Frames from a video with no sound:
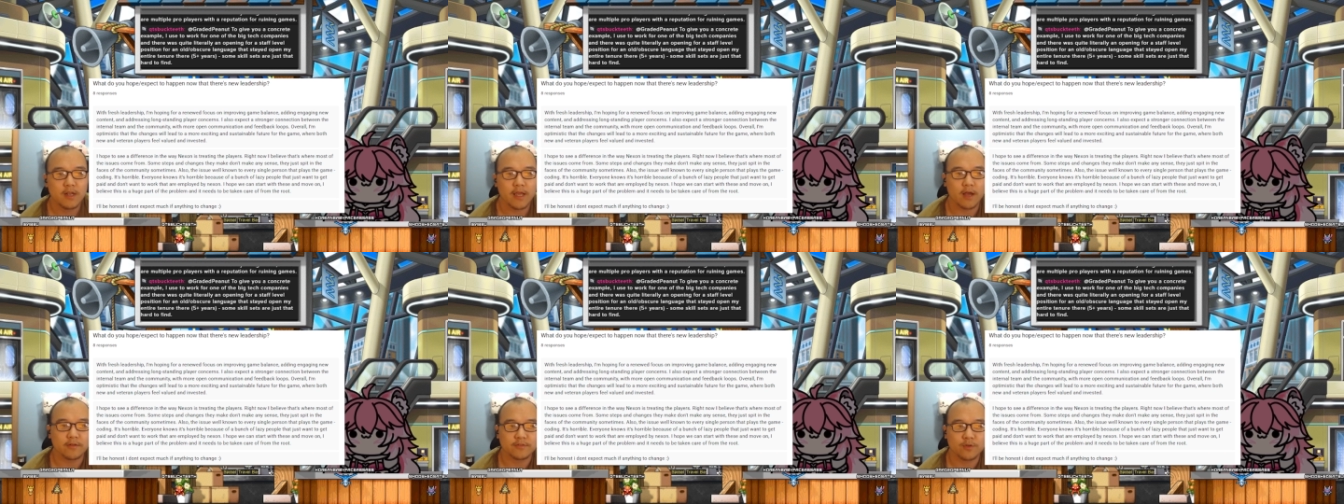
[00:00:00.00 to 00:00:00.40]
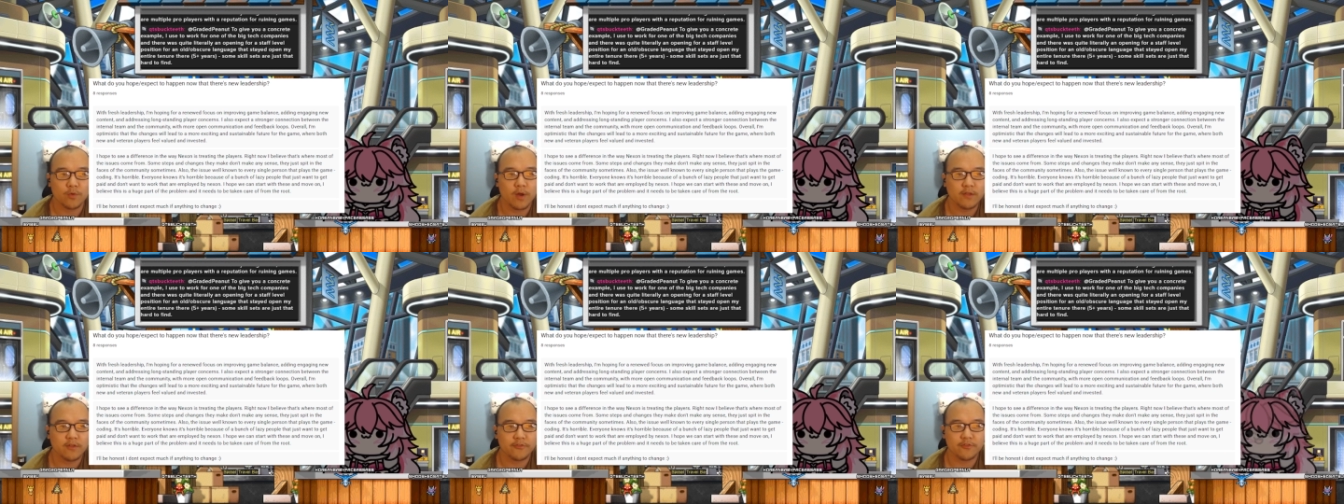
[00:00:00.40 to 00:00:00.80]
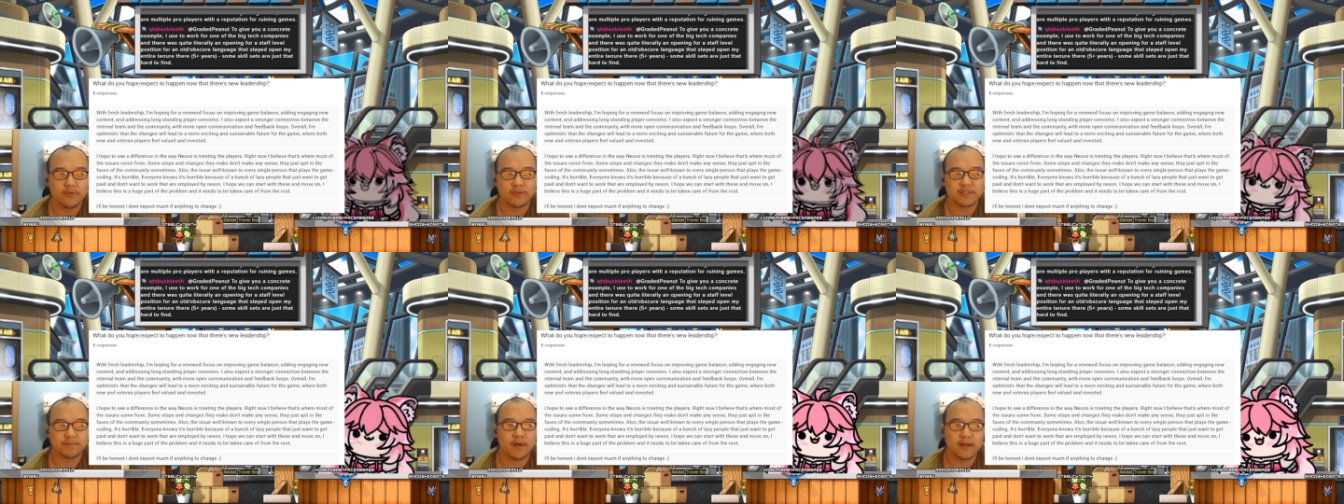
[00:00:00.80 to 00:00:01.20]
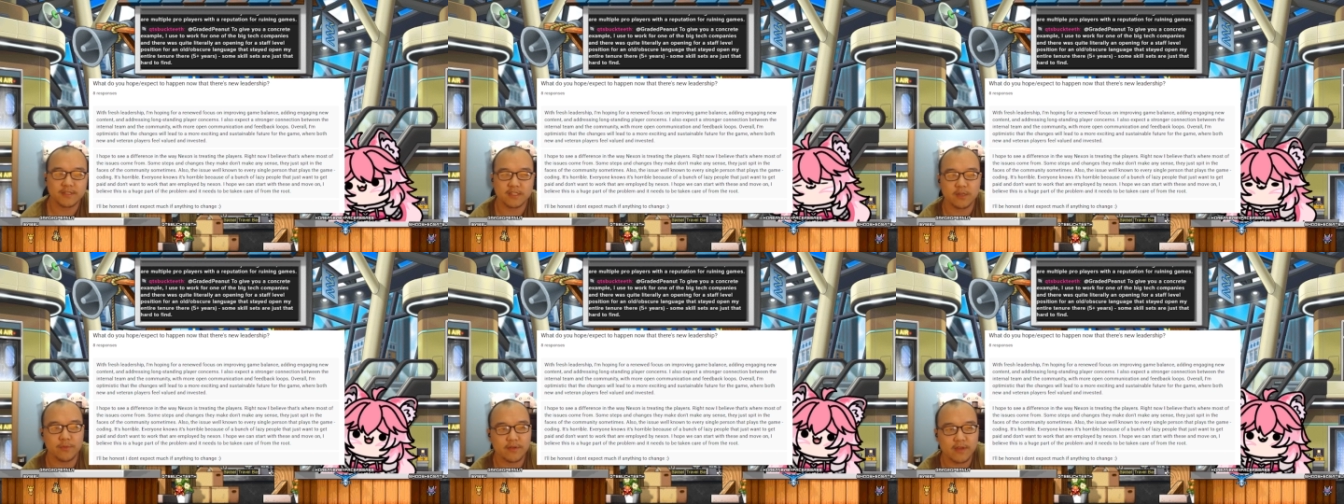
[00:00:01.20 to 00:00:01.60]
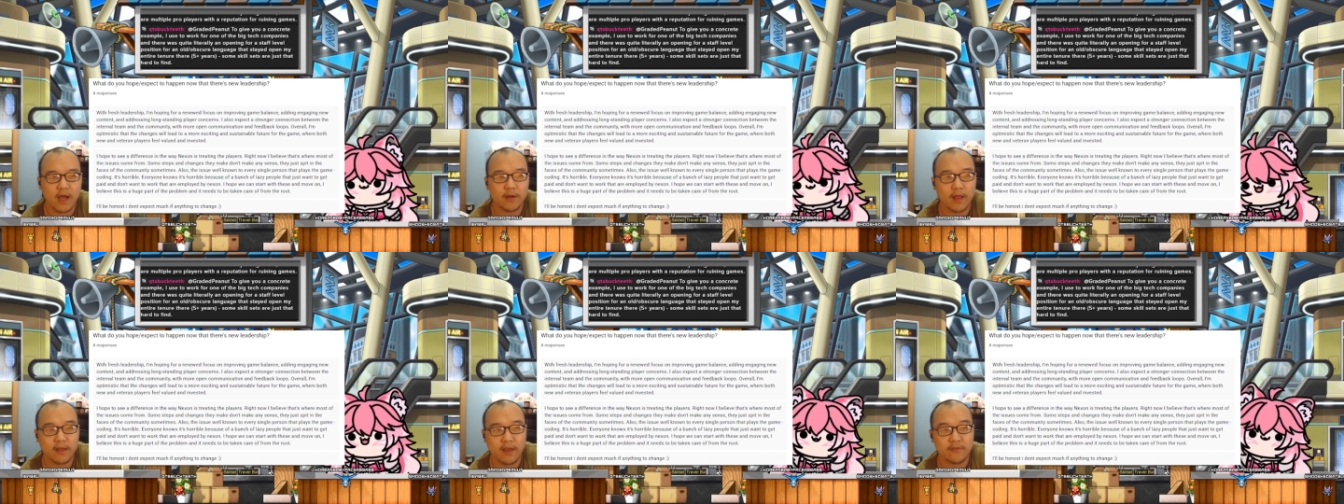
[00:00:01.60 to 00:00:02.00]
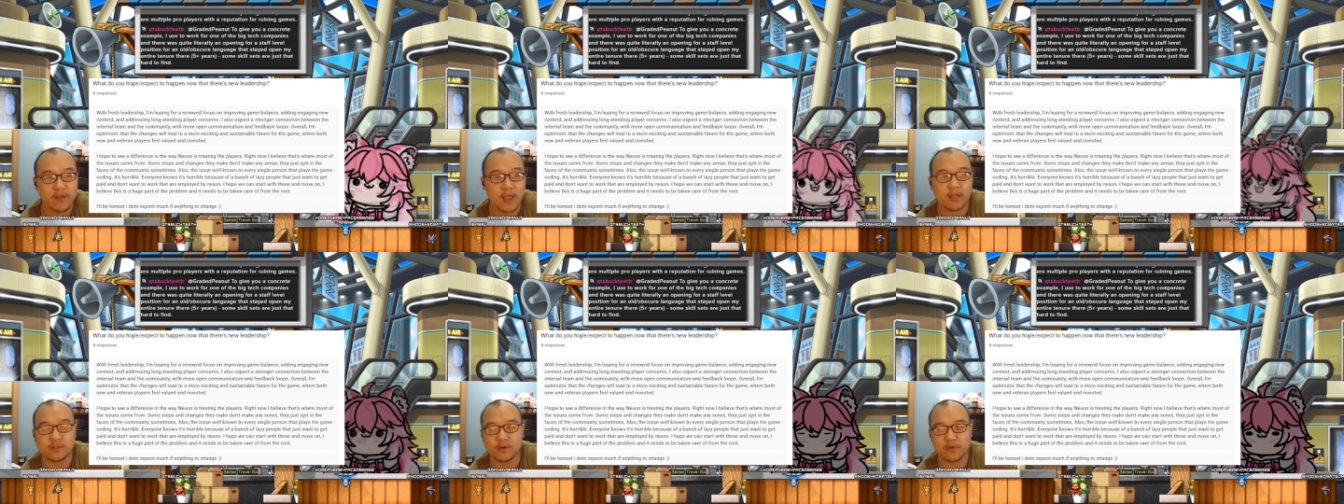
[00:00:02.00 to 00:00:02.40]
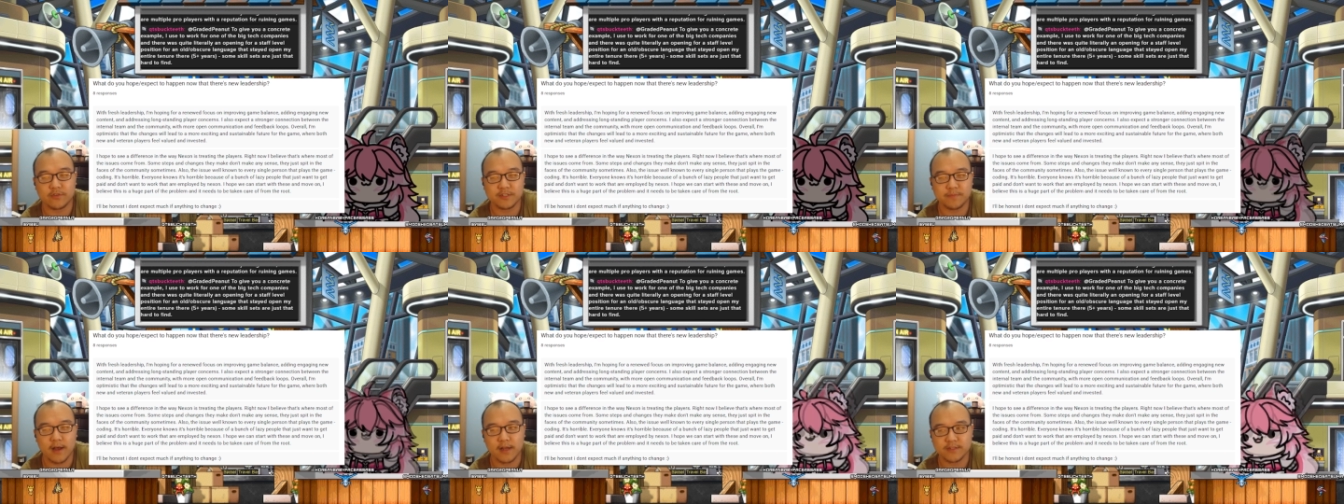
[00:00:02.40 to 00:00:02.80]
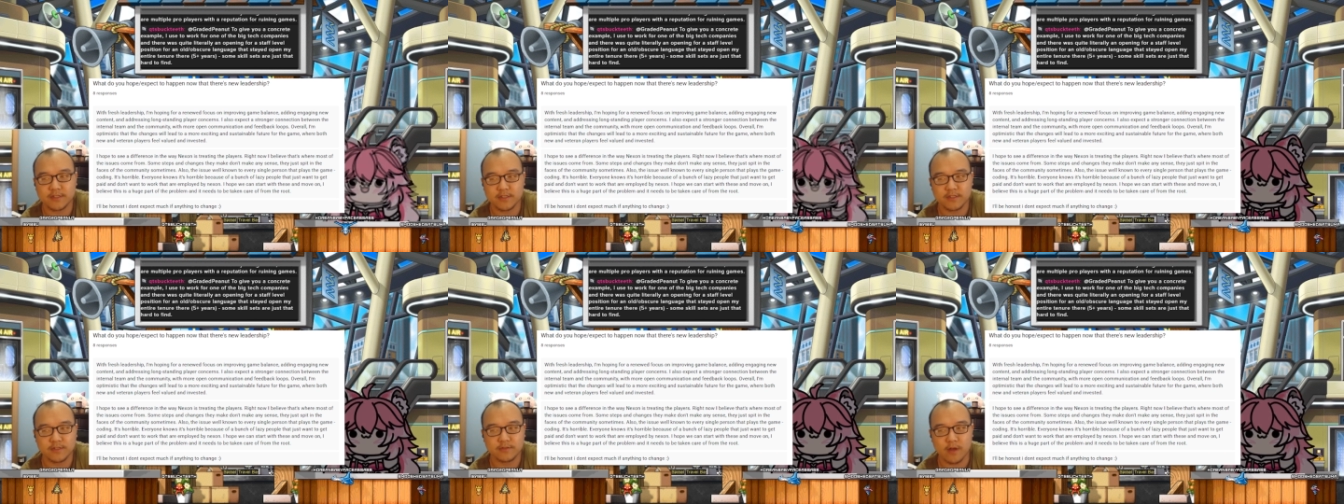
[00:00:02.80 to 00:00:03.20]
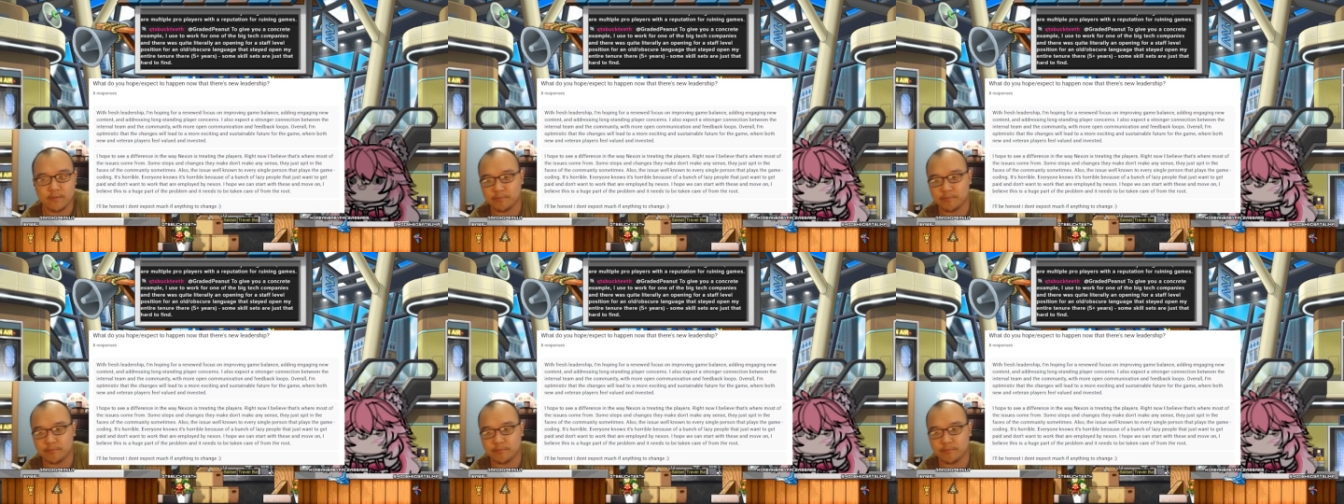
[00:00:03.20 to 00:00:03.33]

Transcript: Yeah, so one of the few responses that we got, I had 8 total responses.